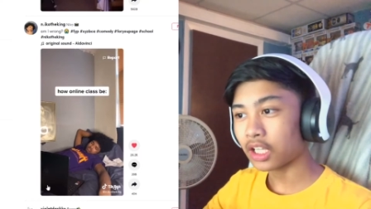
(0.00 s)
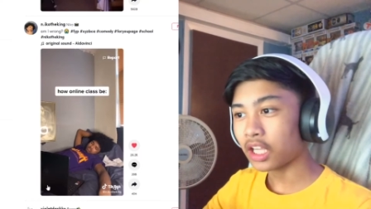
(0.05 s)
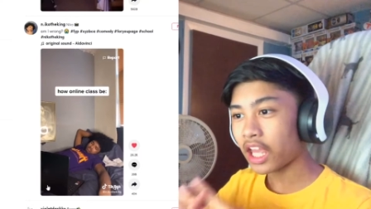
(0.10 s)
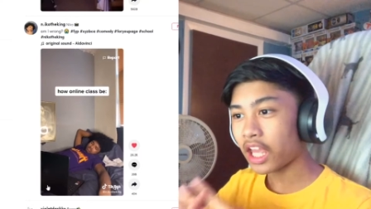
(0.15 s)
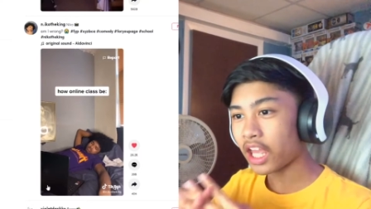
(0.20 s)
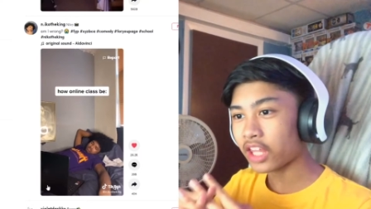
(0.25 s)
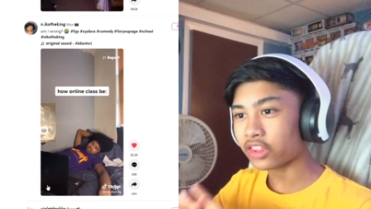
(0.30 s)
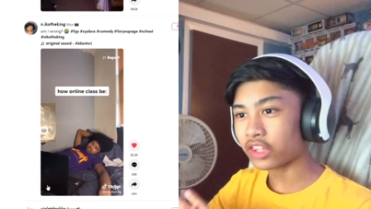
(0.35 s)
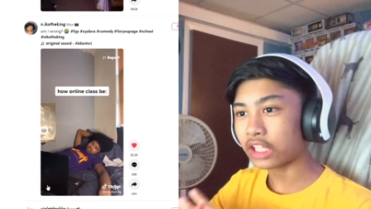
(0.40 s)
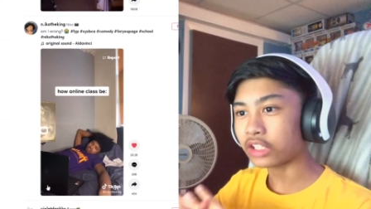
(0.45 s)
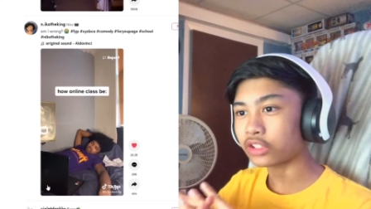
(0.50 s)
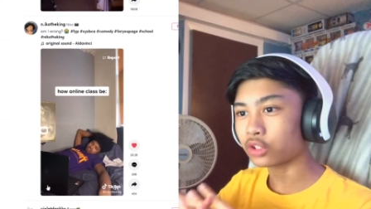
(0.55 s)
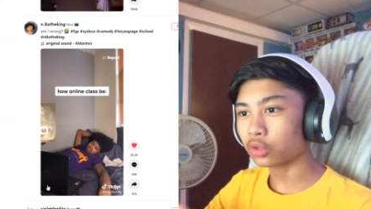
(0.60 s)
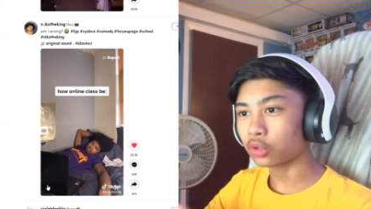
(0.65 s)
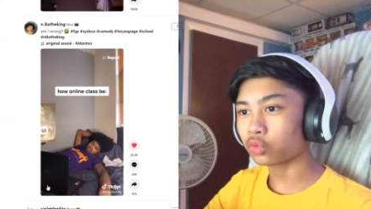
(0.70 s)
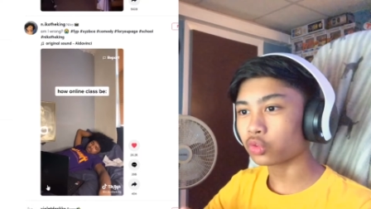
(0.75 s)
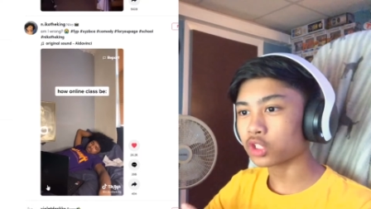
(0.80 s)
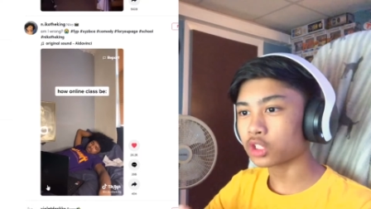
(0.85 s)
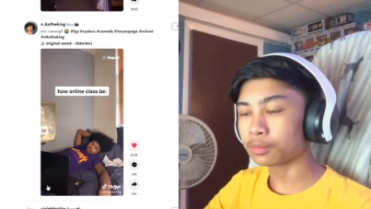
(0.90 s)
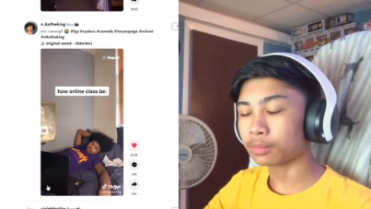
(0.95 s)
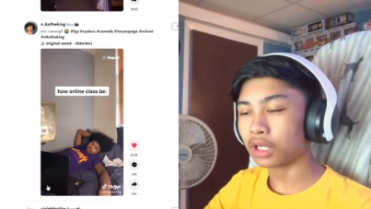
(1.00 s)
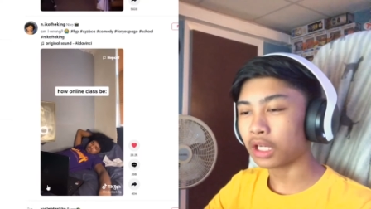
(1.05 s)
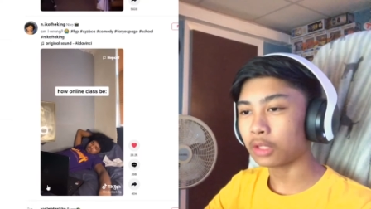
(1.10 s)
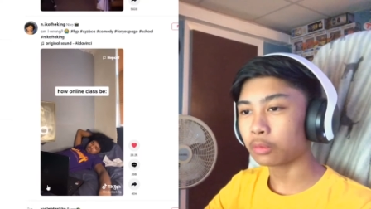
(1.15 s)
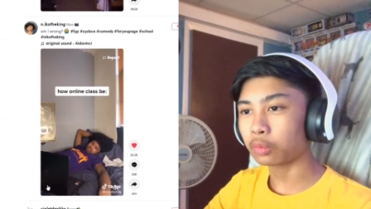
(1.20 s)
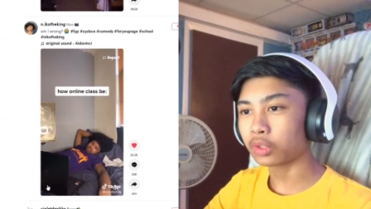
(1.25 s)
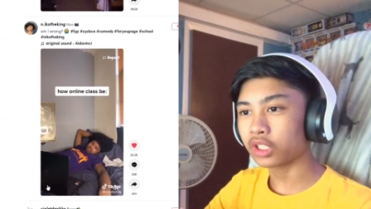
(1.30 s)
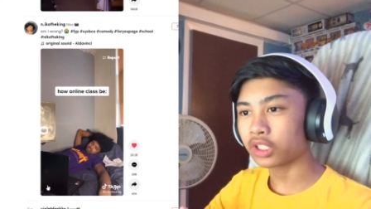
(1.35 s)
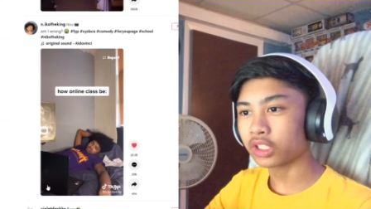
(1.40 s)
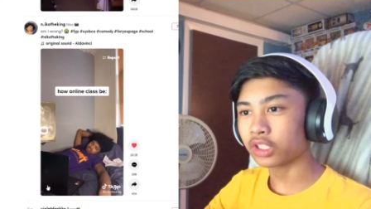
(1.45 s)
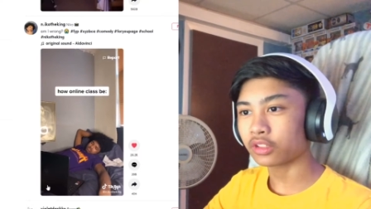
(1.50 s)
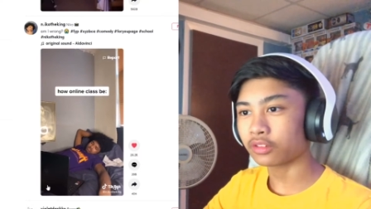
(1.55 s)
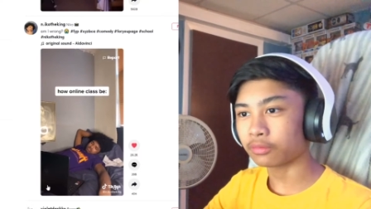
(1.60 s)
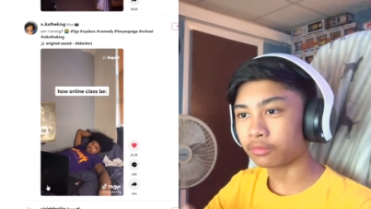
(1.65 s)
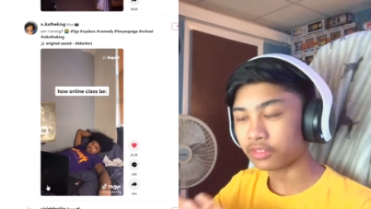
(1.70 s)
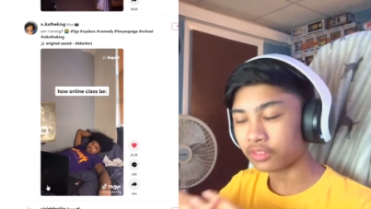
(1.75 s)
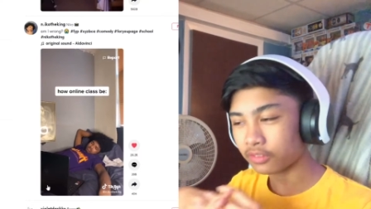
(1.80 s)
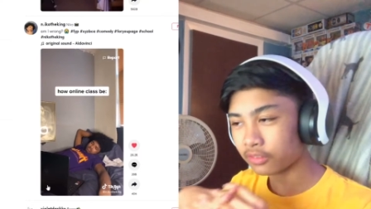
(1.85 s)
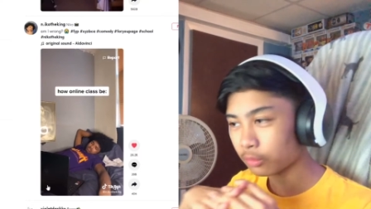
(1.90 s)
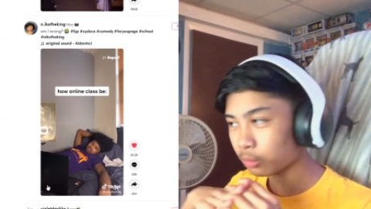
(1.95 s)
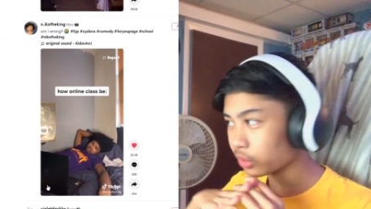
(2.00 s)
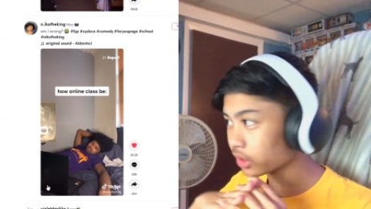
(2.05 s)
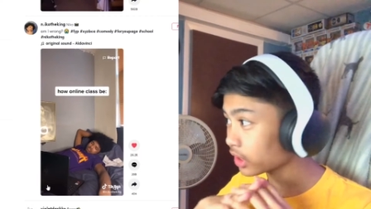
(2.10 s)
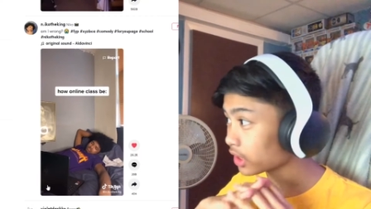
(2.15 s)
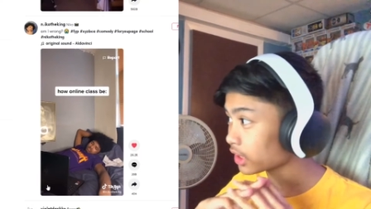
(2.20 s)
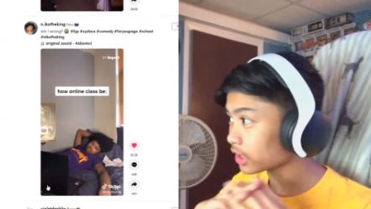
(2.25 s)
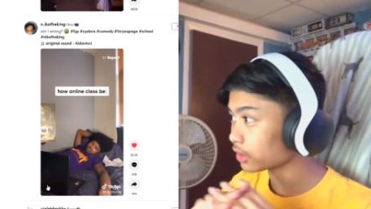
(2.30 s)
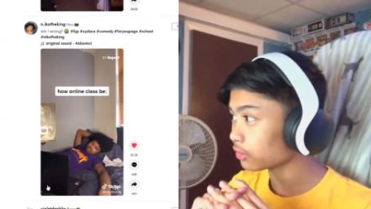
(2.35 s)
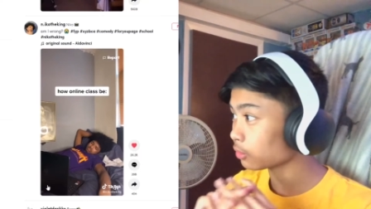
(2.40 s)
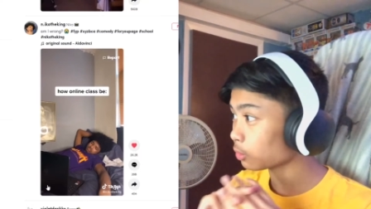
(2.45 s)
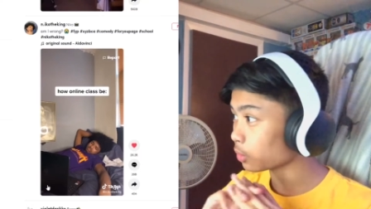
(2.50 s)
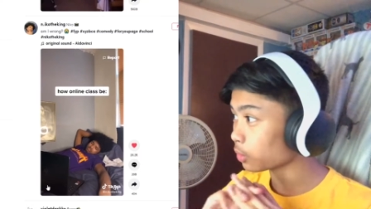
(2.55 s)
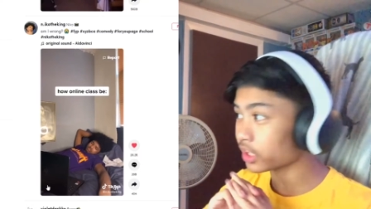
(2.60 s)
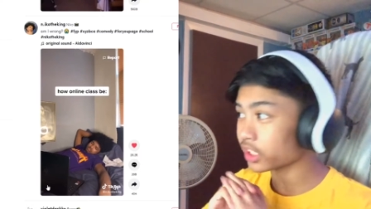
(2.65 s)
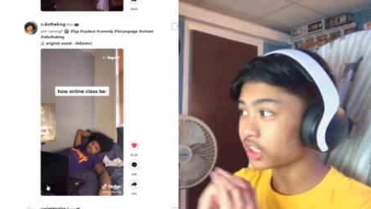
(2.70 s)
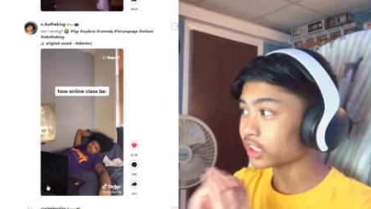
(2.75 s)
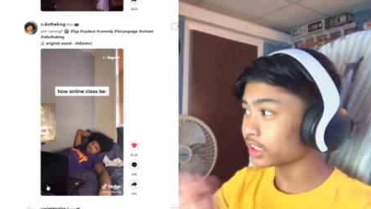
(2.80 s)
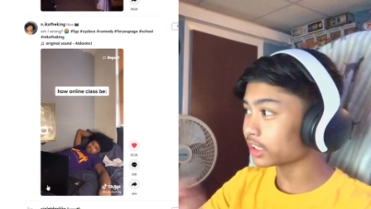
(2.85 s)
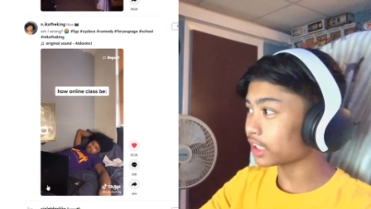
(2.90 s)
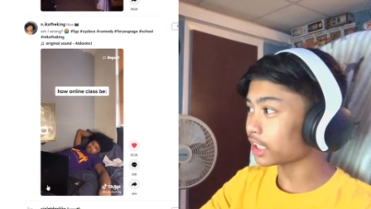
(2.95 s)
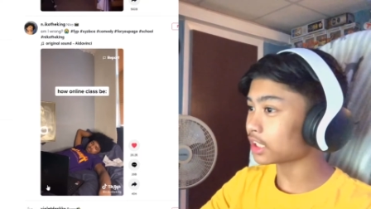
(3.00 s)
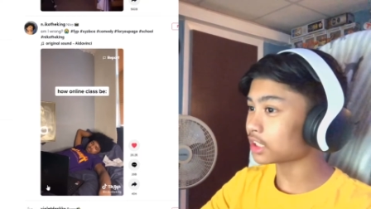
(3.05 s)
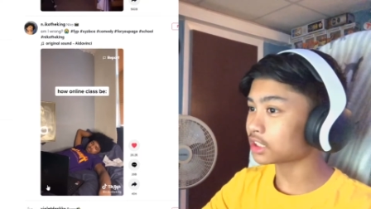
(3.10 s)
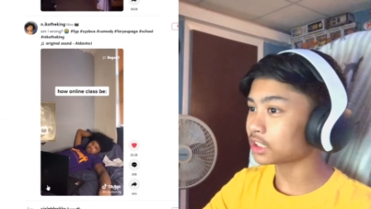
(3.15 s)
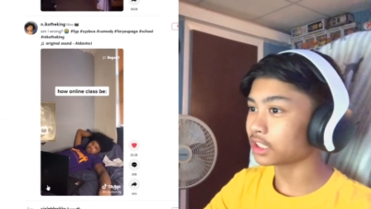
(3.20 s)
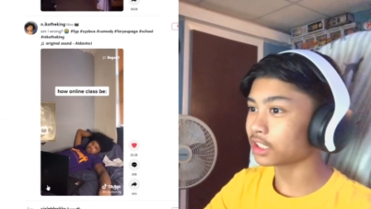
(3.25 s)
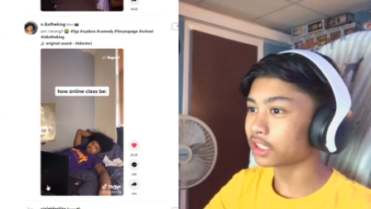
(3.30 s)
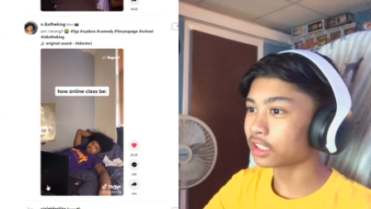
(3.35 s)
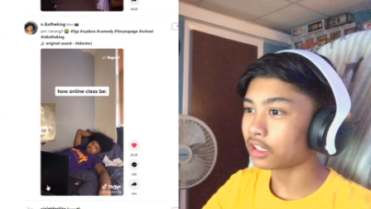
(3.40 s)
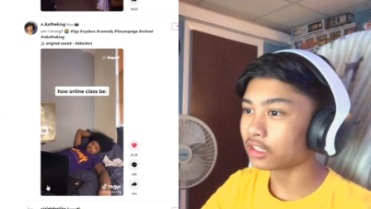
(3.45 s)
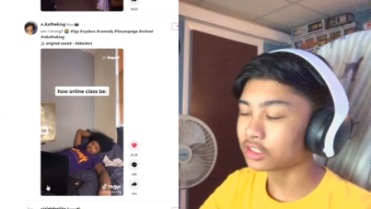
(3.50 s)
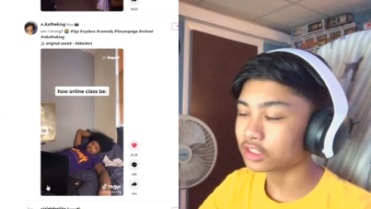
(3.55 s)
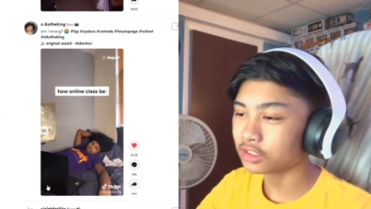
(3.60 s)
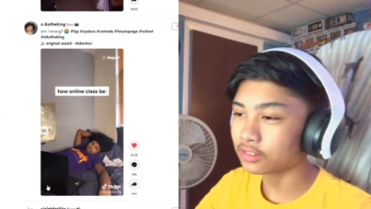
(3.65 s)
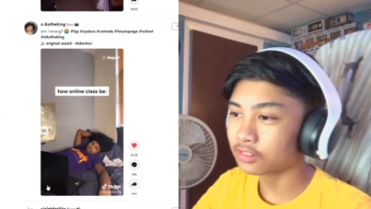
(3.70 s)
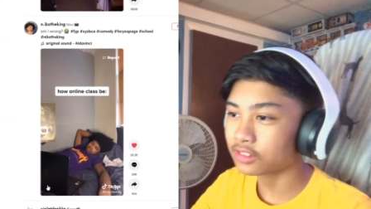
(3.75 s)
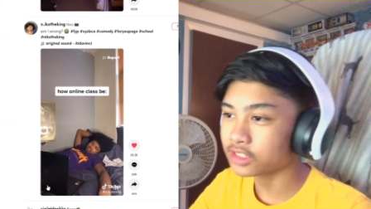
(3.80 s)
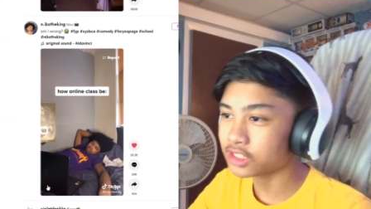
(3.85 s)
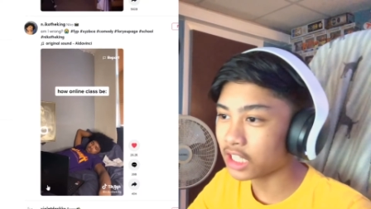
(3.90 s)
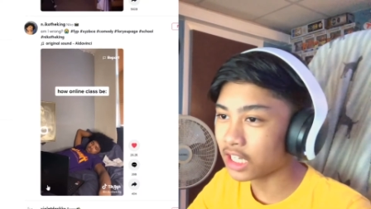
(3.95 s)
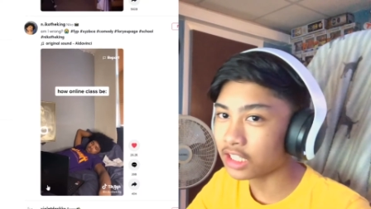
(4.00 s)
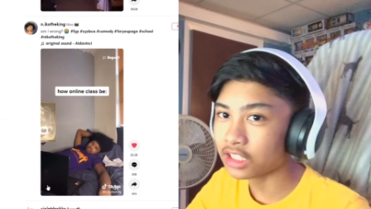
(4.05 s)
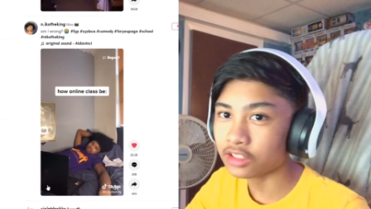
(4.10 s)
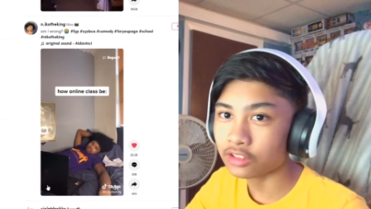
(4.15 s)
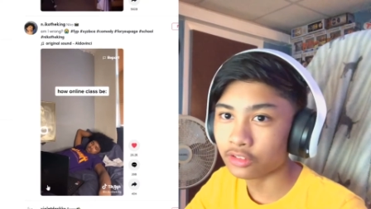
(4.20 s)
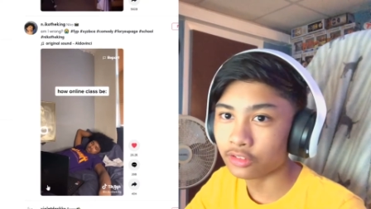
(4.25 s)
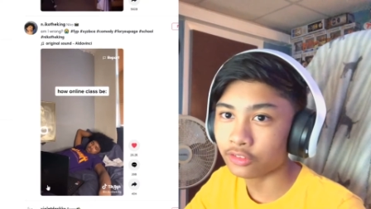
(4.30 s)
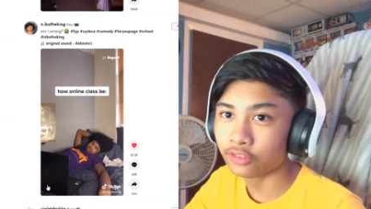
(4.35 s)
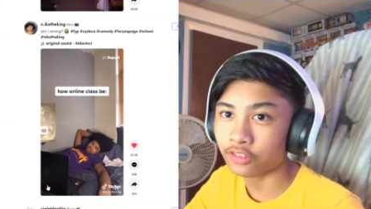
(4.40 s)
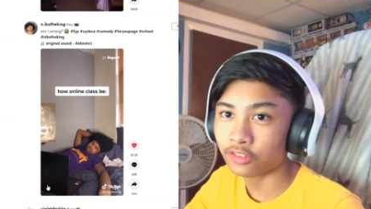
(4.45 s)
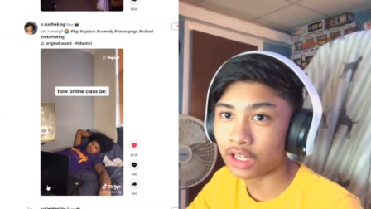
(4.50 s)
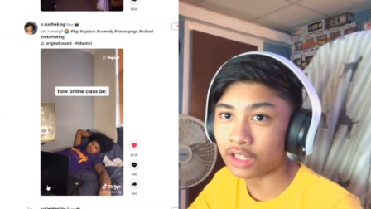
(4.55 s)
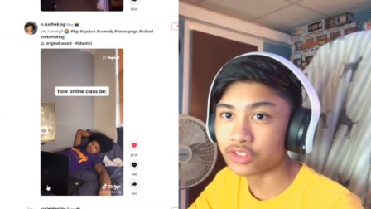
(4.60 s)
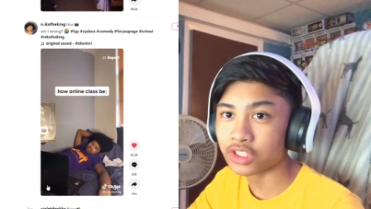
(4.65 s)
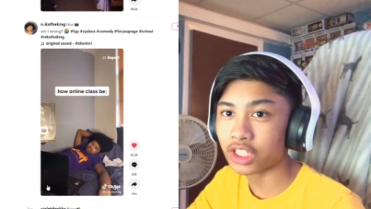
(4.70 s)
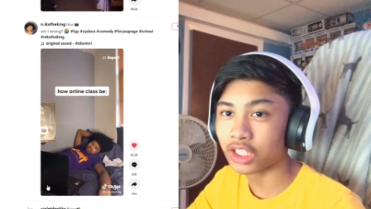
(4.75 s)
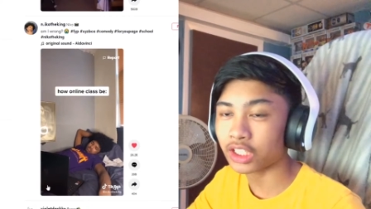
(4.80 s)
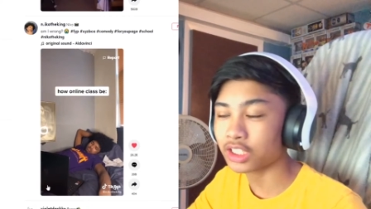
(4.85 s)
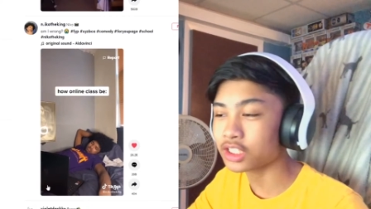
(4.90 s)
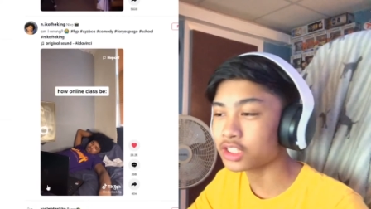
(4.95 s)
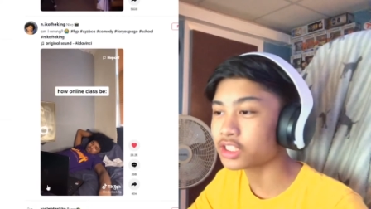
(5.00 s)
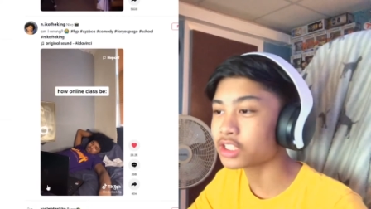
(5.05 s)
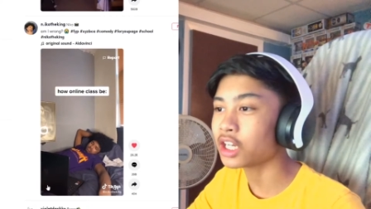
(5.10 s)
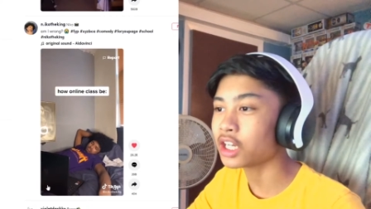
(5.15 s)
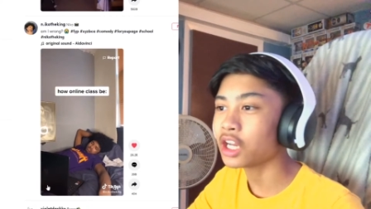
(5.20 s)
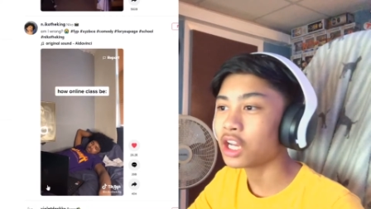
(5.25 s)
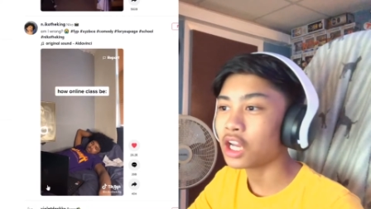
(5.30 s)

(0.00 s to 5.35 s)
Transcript: and they don't respond within the within within the next like ten or five seconds.